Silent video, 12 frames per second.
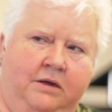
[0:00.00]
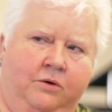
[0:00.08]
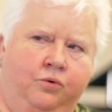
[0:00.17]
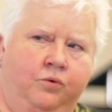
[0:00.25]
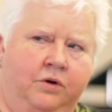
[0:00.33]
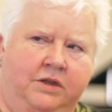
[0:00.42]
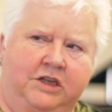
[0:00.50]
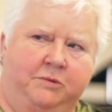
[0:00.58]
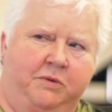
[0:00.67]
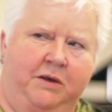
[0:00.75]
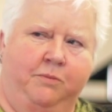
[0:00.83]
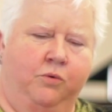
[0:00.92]
Who are these
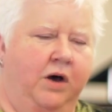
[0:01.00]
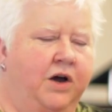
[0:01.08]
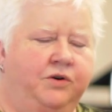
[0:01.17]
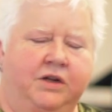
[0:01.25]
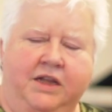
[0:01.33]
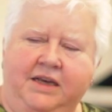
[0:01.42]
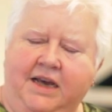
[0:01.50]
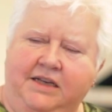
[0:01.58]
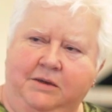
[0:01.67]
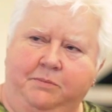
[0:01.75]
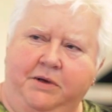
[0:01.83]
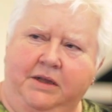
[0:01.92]
people? How did they get
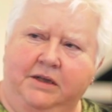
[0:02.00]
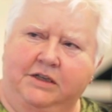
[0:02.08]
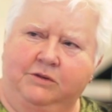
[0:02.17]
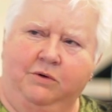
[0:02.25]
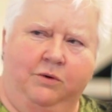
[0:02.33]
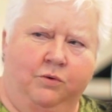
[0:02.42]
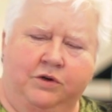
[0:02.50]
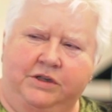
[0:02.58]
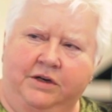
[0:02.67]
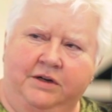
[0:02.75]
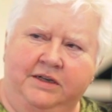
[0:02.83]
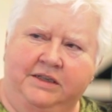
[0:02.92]
to be this way? What's
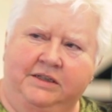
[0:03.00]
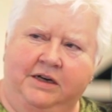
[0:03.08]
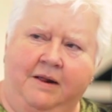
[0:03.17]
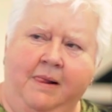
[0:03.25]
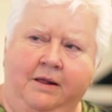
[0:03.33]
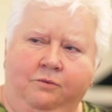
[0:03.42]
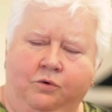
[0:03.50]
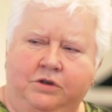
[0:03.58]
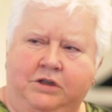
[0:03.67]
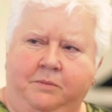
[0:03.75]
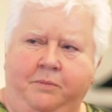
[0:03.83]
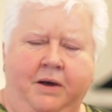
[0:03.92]
their history? What's
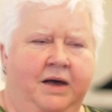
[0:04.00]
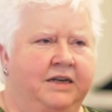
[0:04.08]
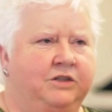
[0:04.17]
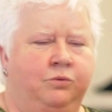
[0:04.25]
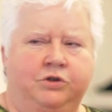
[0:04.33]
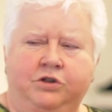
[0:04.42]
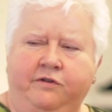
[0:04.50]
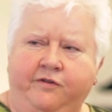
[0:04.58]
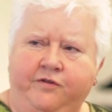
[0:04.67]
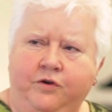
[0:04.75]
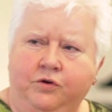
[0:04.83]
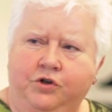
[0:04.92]
their past? What's their
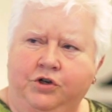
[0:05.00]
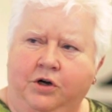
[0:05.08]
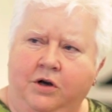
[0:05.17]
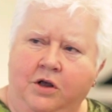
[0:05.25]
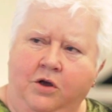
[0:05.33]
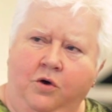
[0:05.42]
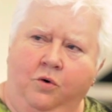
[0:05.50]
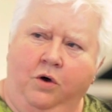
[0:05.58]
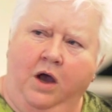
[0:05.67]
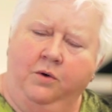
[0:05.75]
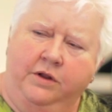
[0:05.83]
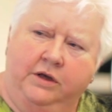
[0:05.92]
future?
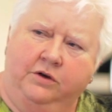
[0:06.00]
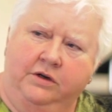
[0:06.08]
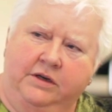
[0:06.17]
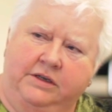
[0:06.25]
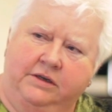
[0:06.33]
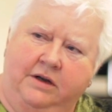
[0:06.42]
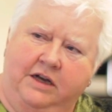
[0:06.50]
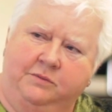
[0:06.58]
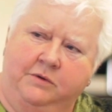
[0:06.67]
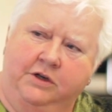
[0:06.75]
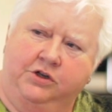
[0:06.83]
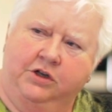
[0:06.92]
How are they going to interact
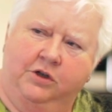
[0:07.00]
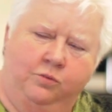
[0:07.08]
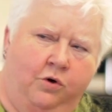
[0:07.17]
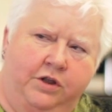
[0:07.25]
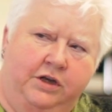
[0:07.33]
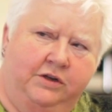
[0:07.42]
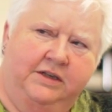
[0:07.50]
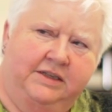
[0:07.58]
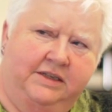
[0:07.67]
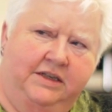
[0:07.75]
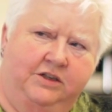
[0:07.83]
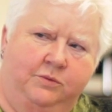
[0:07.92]
with each other? What are they going to
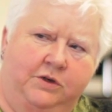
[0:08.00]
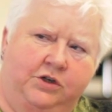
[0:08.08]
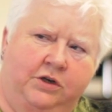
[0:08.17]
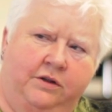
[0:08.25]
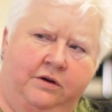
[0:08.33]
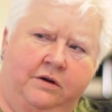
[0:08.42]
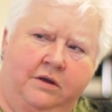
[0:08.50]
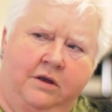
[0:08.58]
say to each other?